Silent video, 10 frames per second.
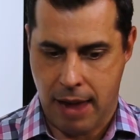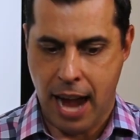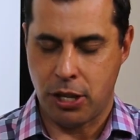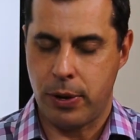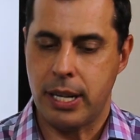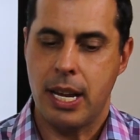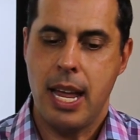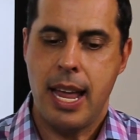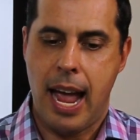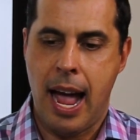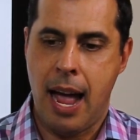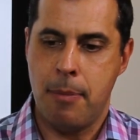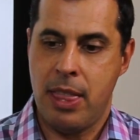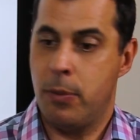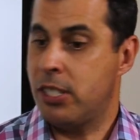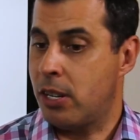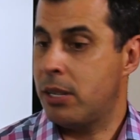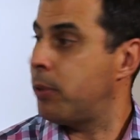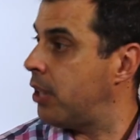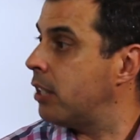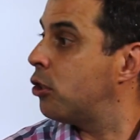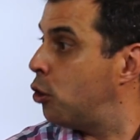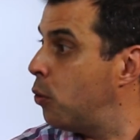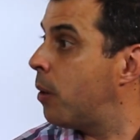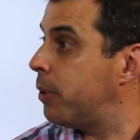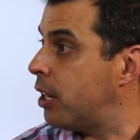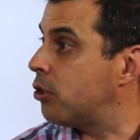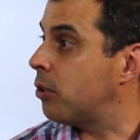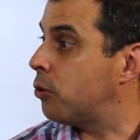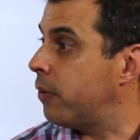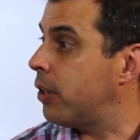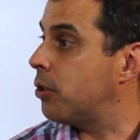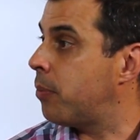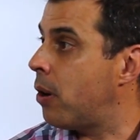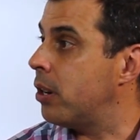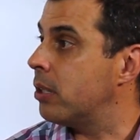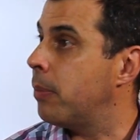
accurate, and then we start to present to our potential joint venture partners.